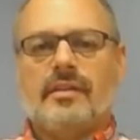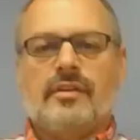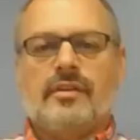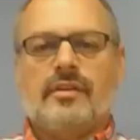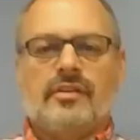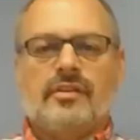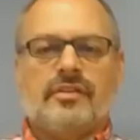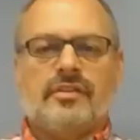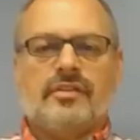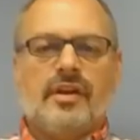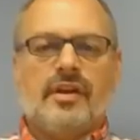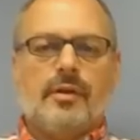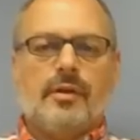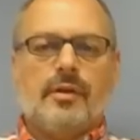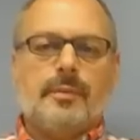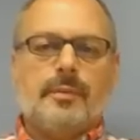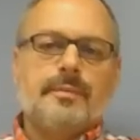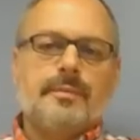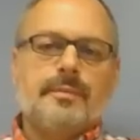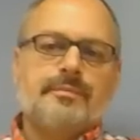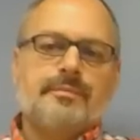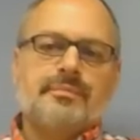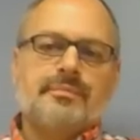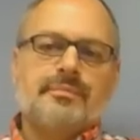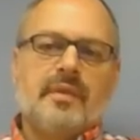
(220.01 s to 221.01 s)
So
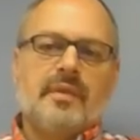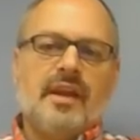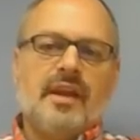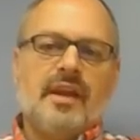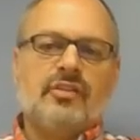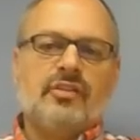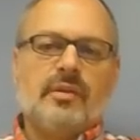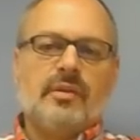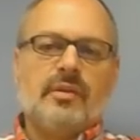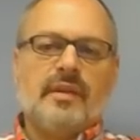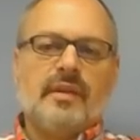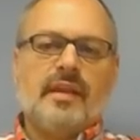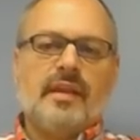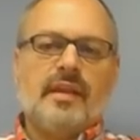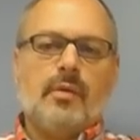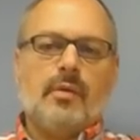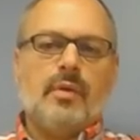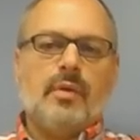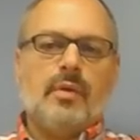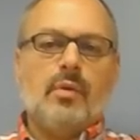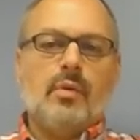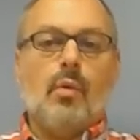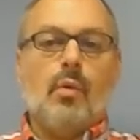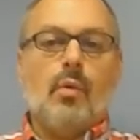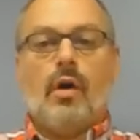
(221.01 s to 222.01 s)
it's something that
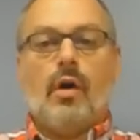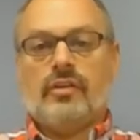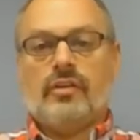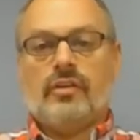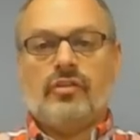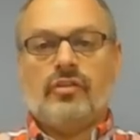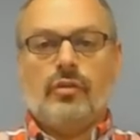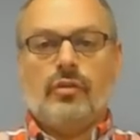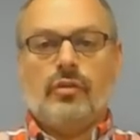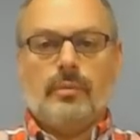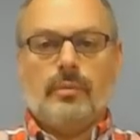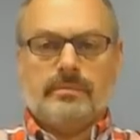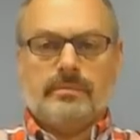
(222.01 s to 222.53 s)
we want to,